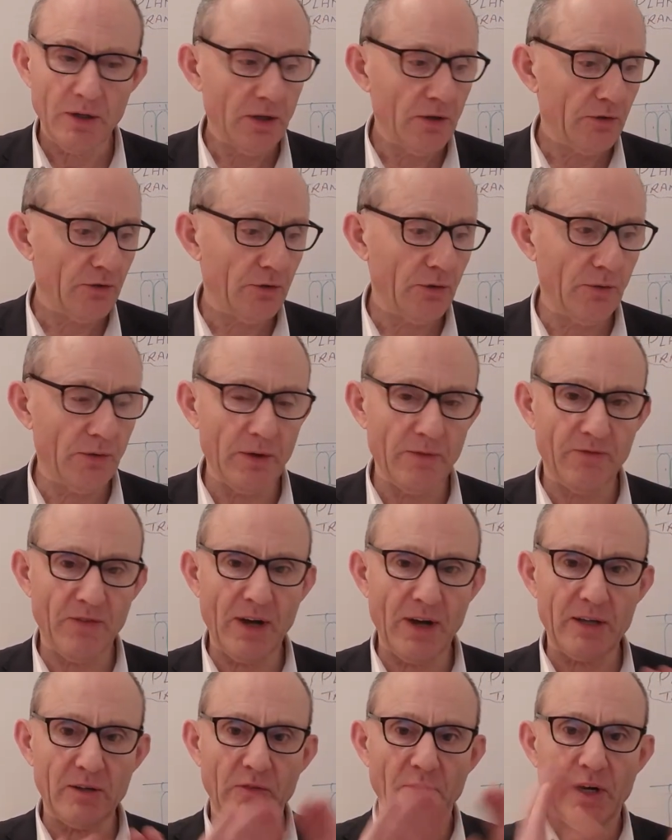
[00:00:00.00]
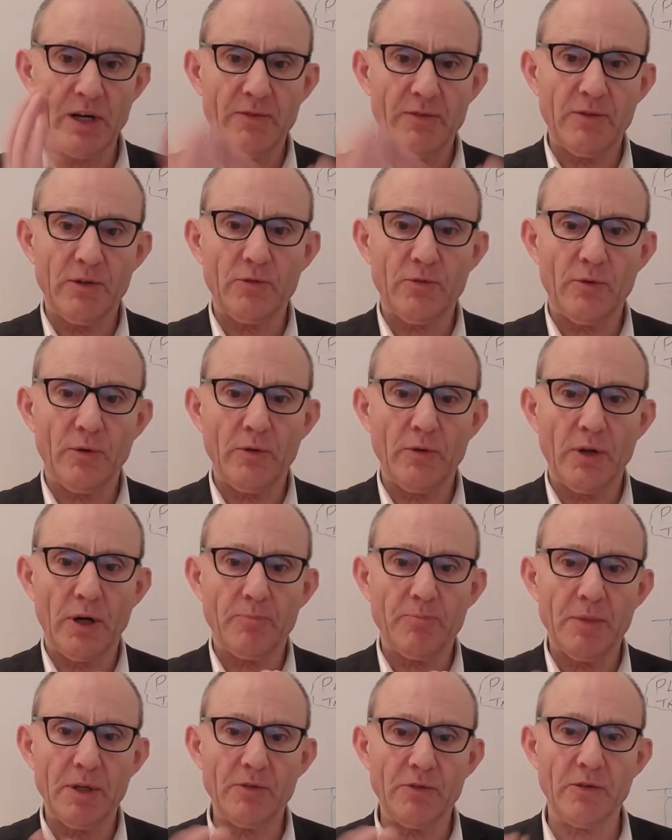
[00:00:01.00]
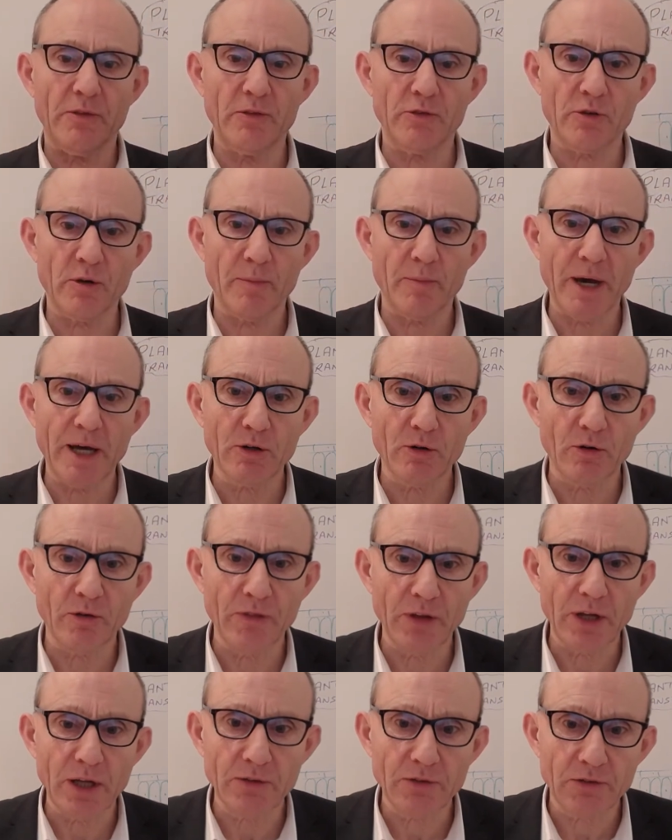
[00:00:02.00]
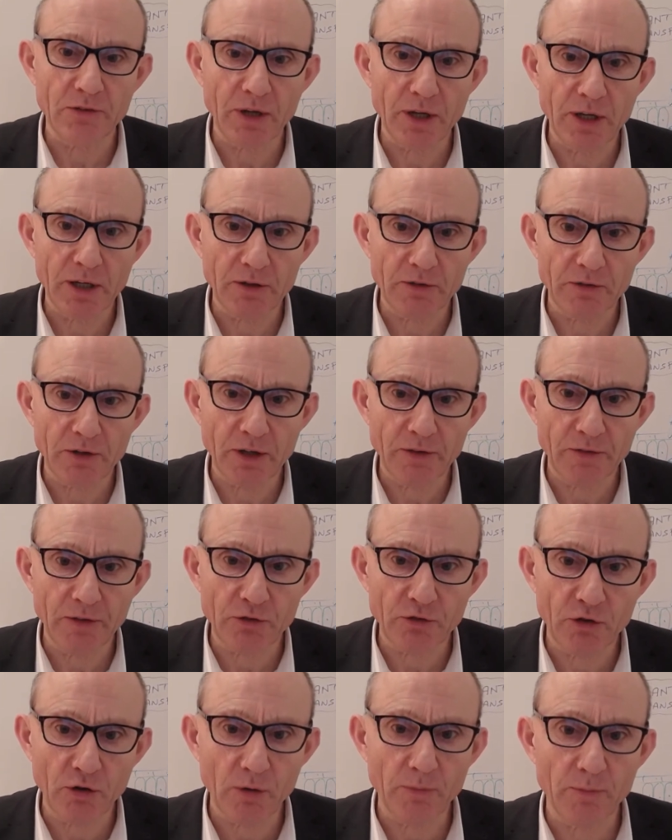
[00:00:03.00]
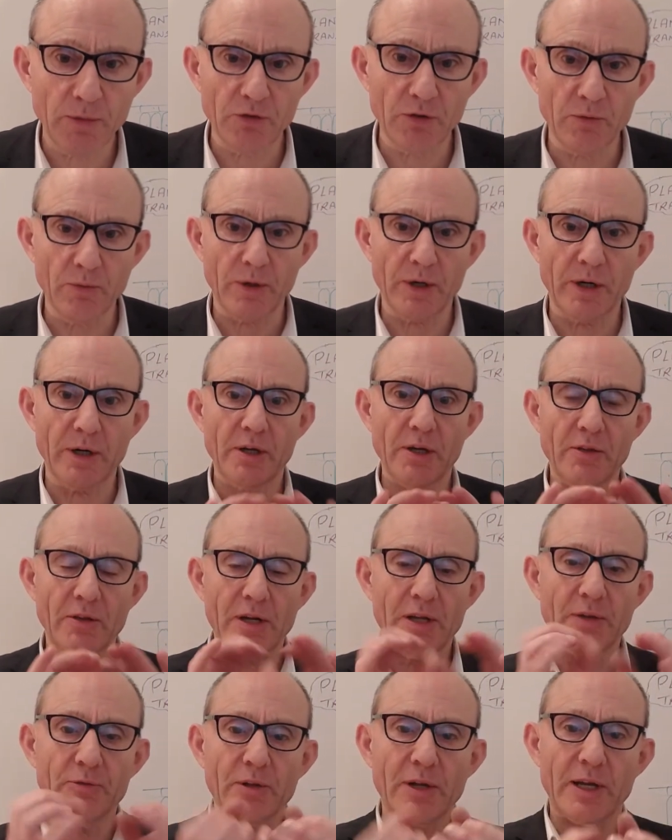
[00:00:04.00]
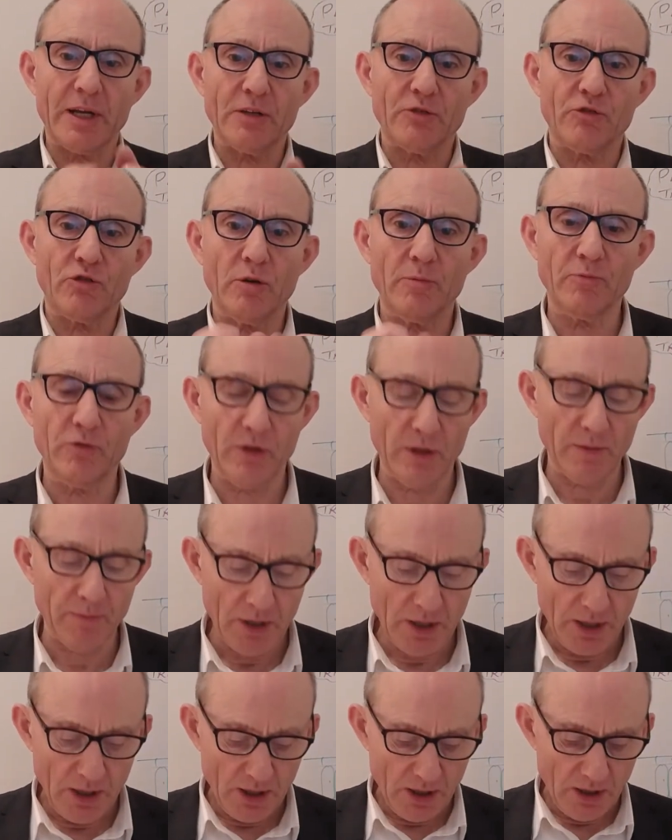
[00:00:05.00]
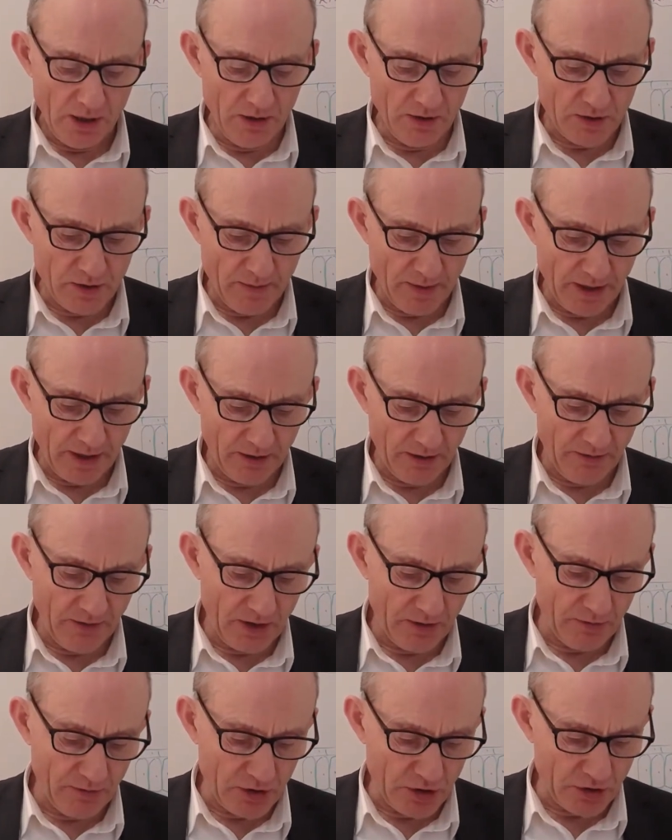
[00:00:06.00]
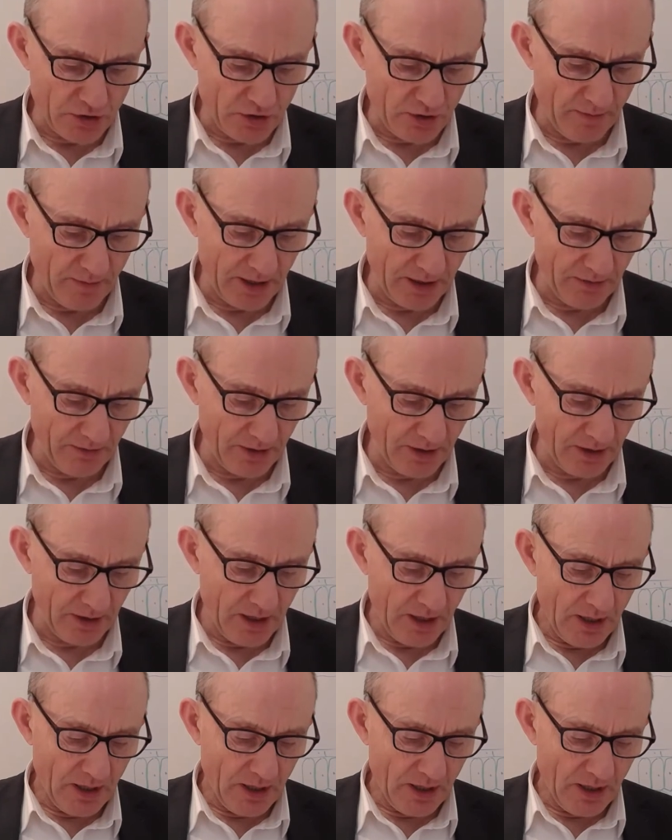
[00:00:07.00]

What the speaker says: So the fact that the leaf is folded up means that the stomata are on the inside the tube, as it were. The leaf's like a tube shape, stomata on there, reduced stomata gradient.